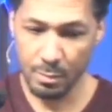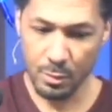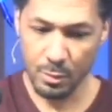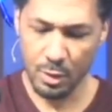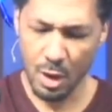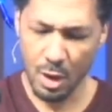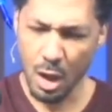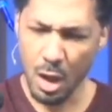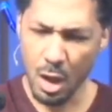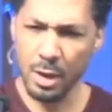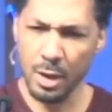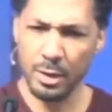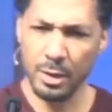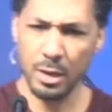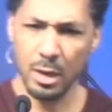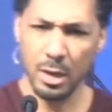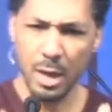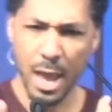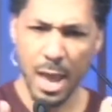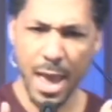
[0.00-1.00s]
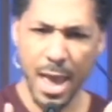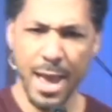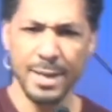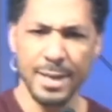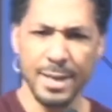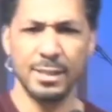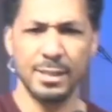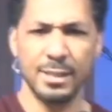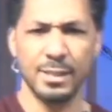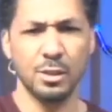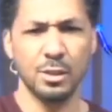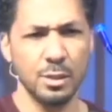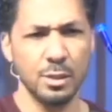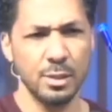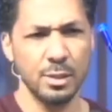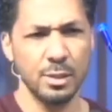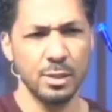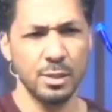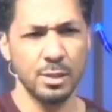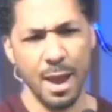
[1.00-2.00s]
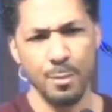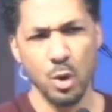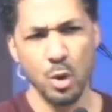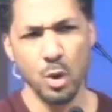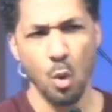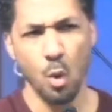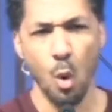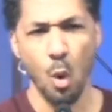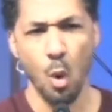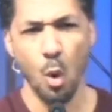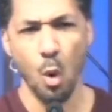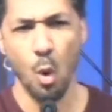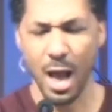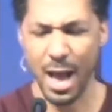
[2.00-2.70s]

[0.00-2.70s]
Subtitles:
God had Samuel